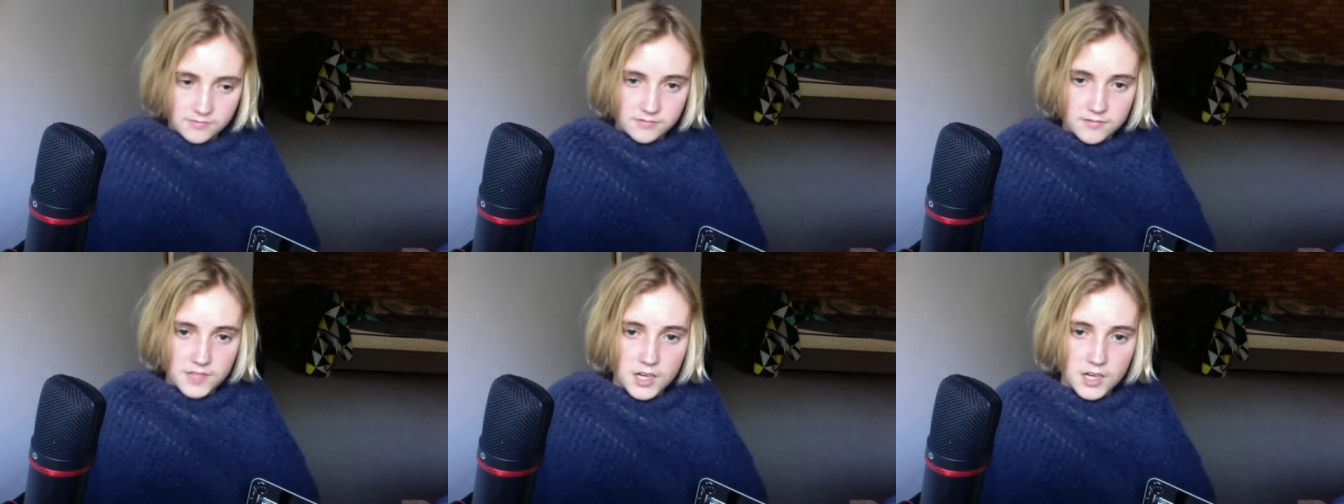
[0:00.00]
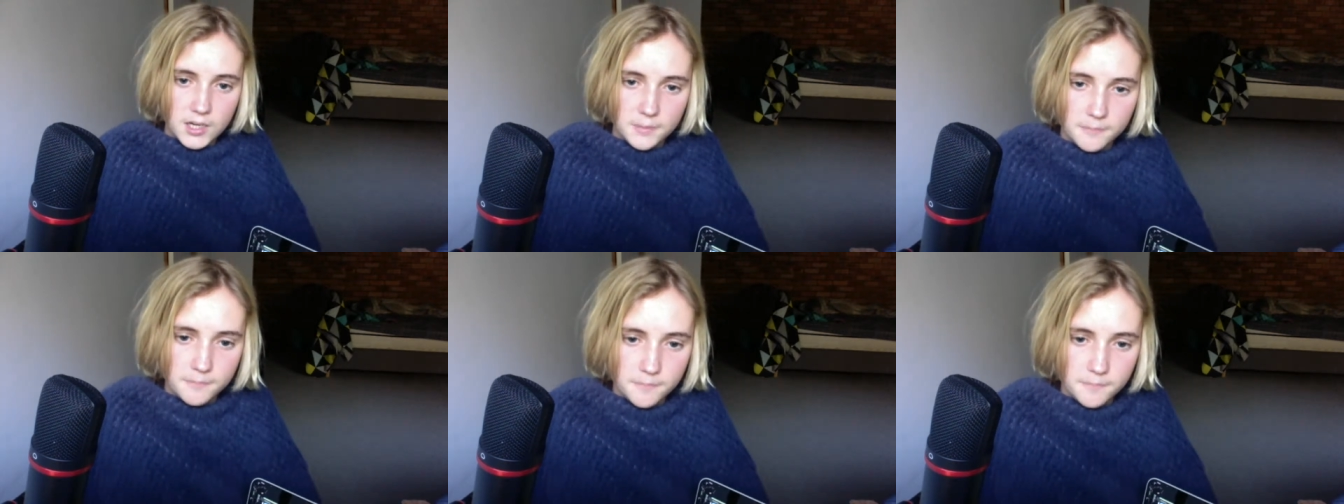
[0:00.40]

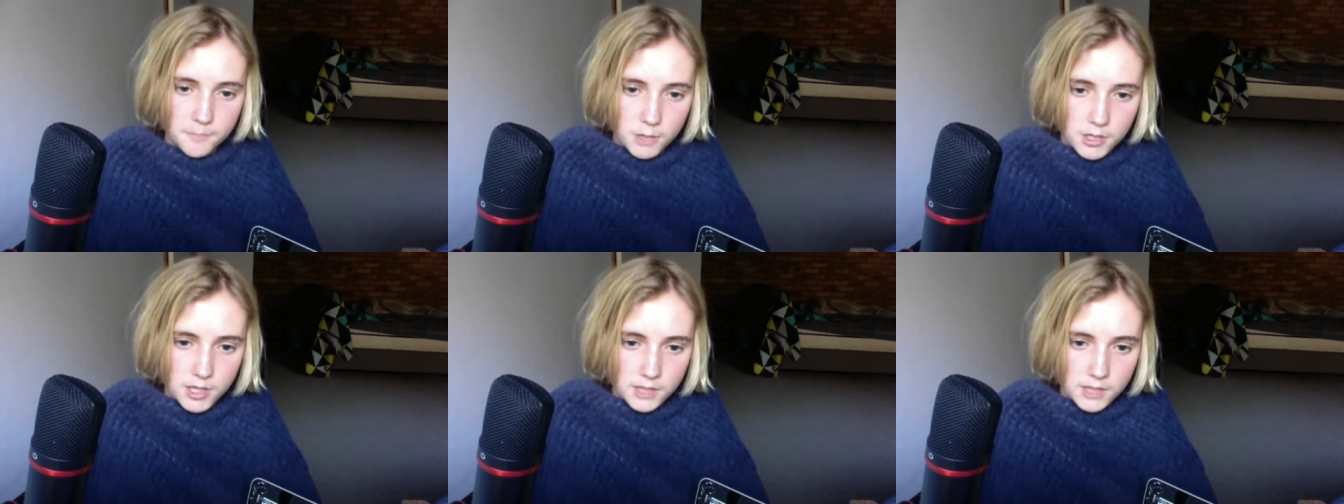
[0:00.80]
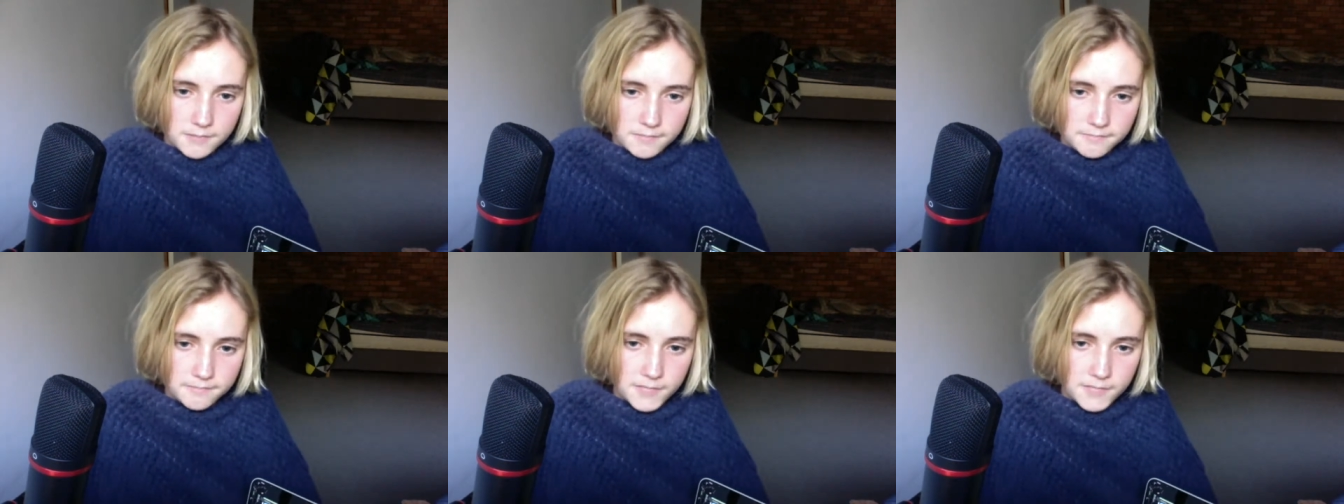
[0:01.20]
But yeah.
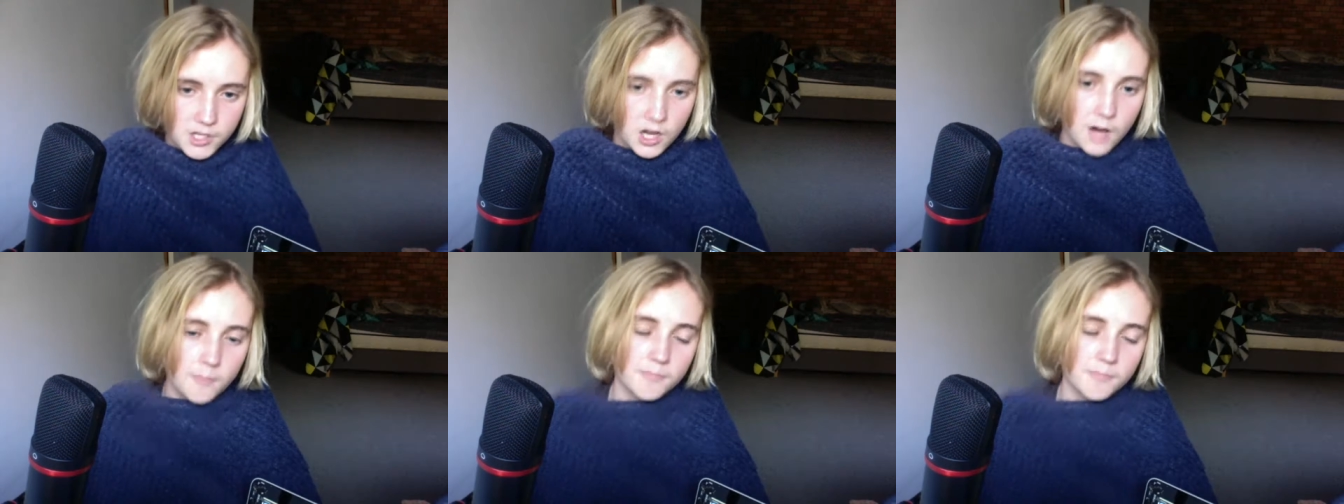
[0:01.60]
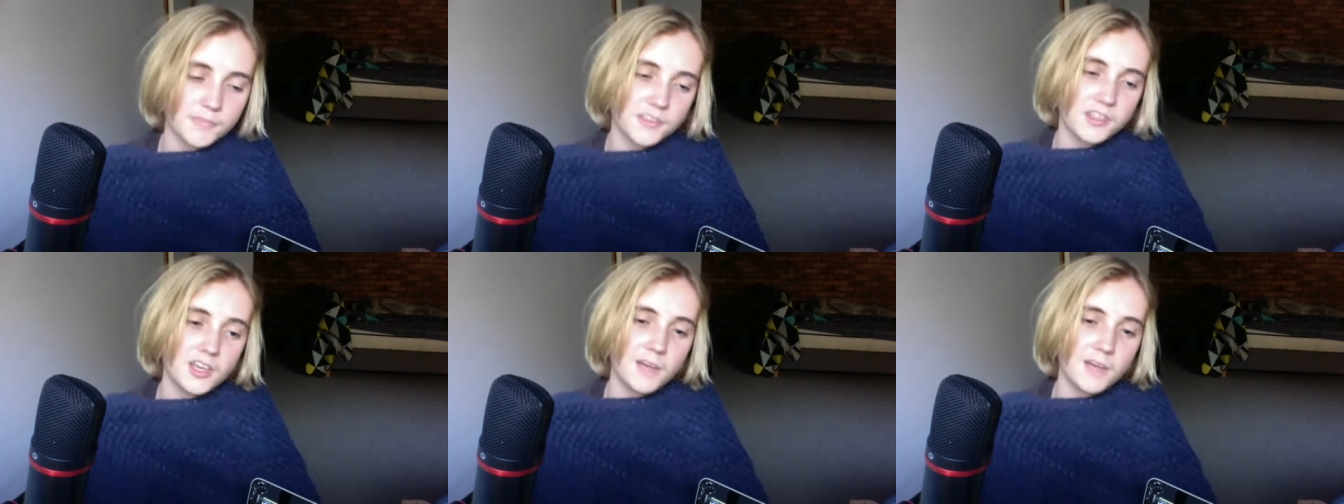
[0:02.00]

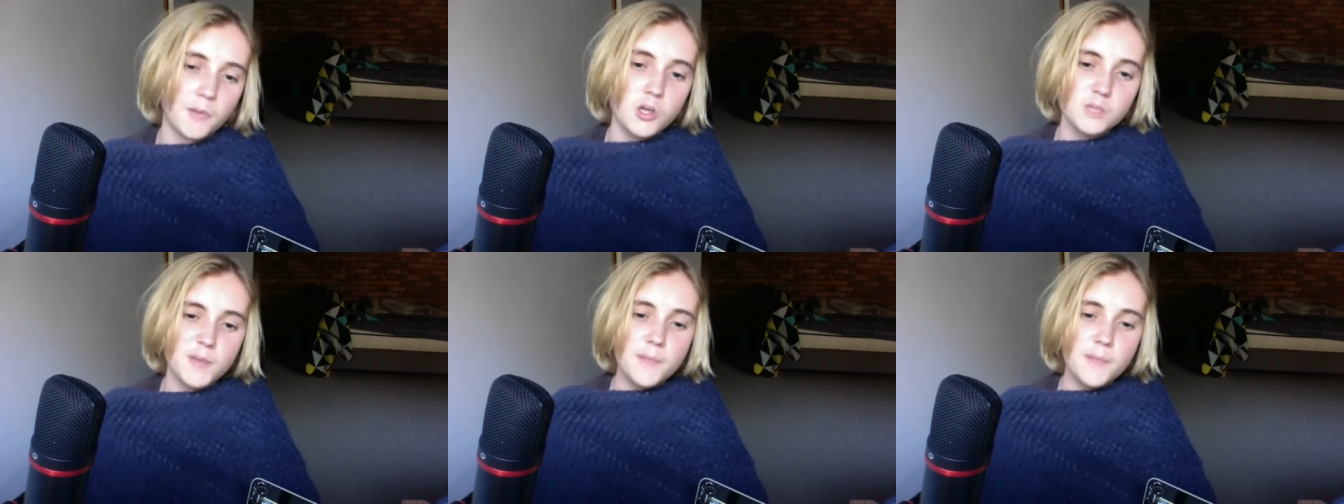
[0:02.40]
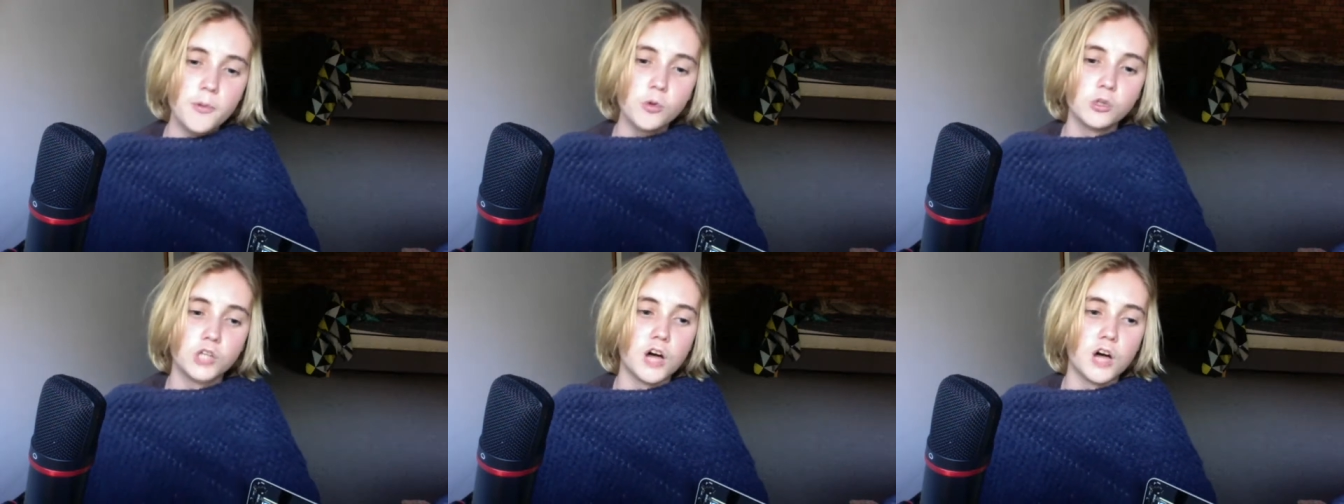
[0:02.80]
Yeah, most
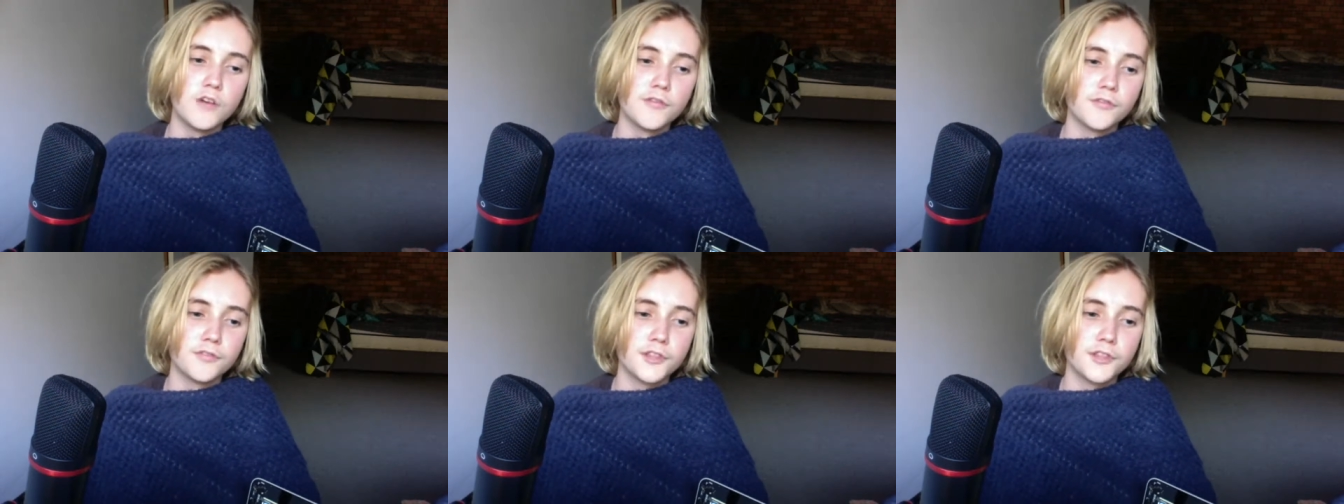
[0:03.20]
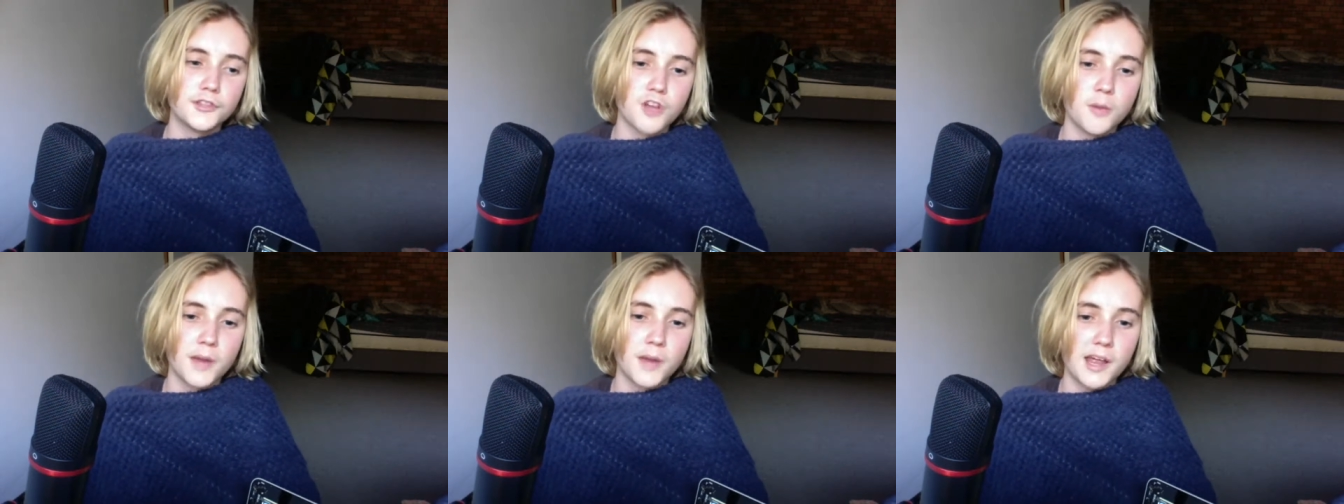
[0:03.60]
people love the
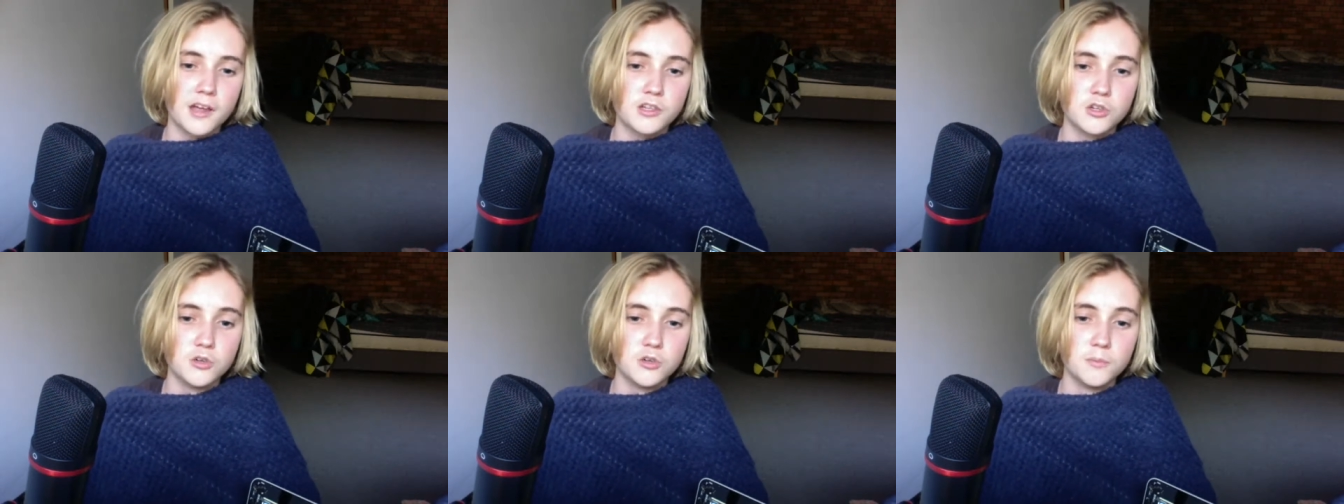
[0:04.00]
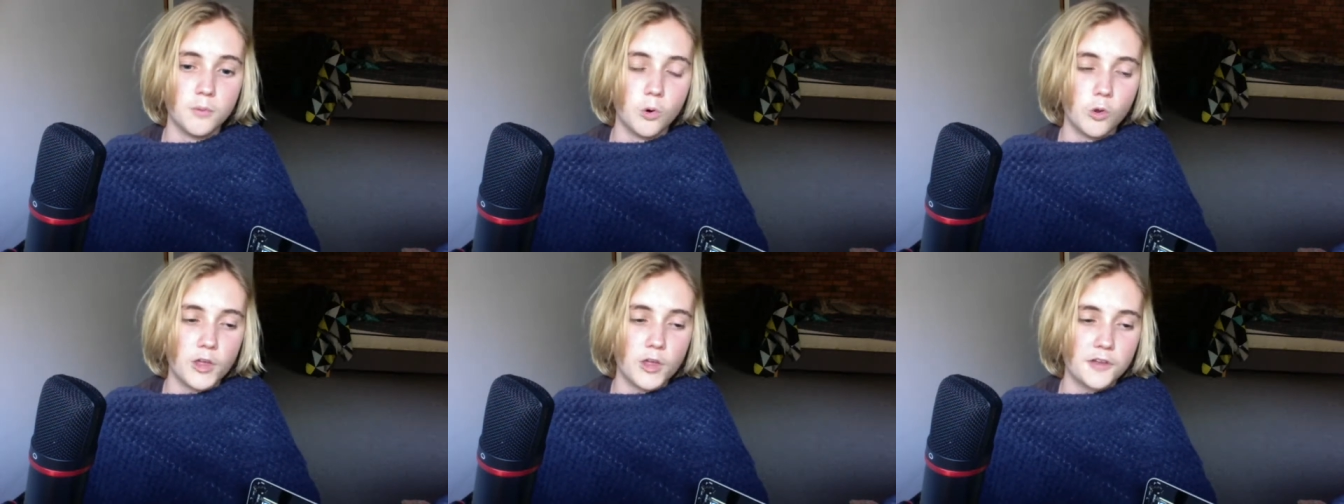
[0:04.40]
Terminator 2
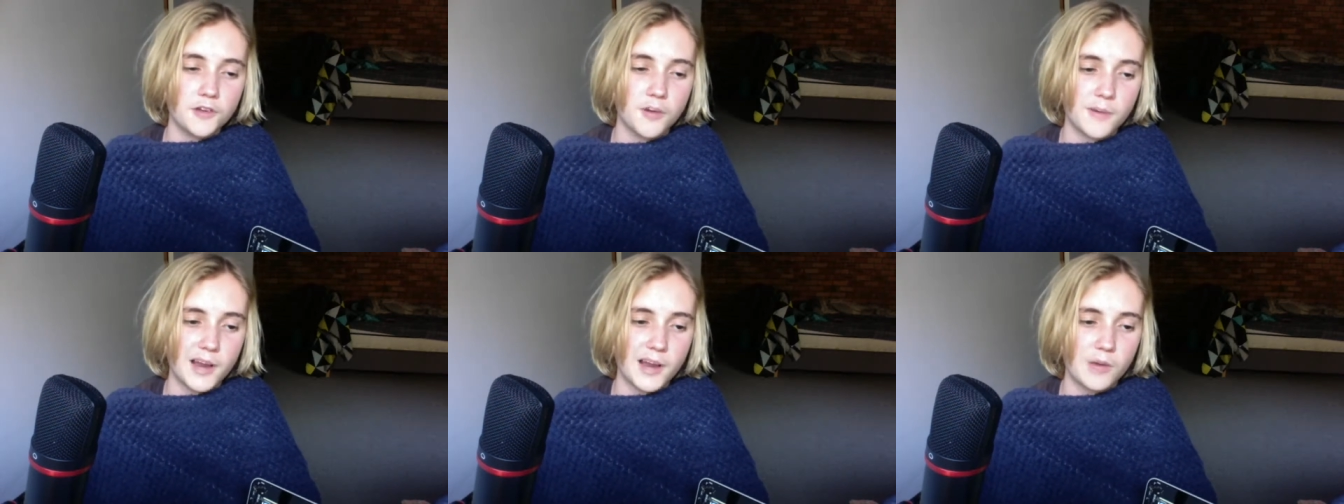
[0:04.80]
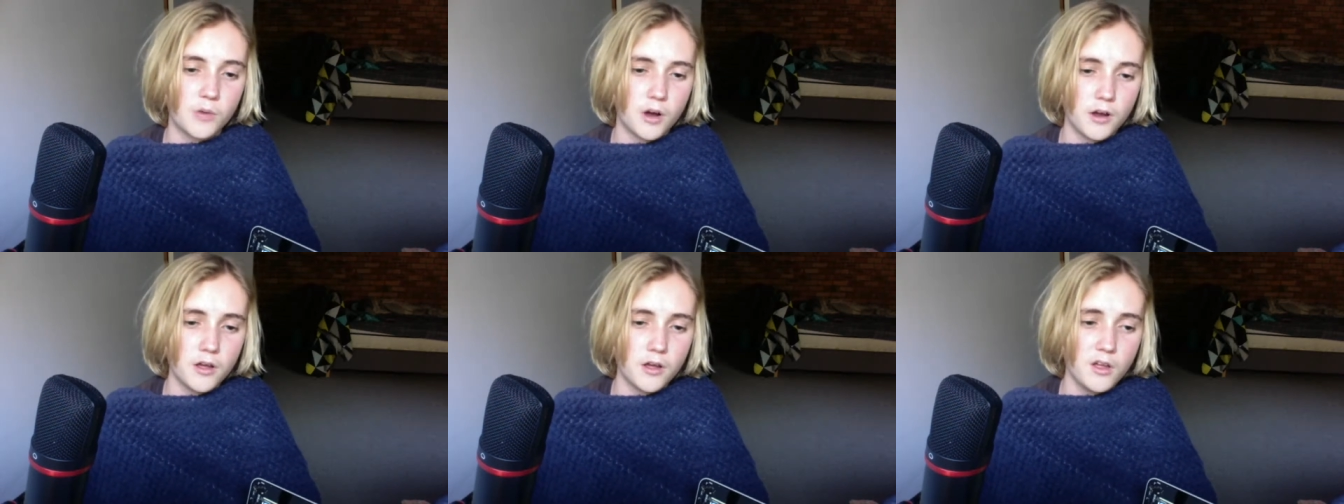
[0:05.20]
more than Terminator
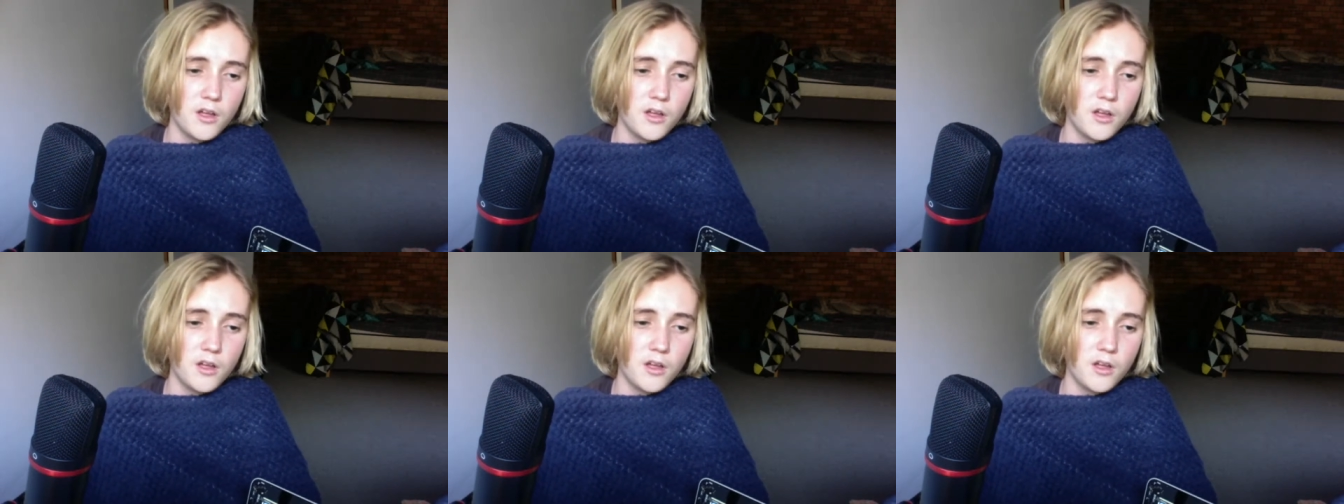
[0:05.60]
1.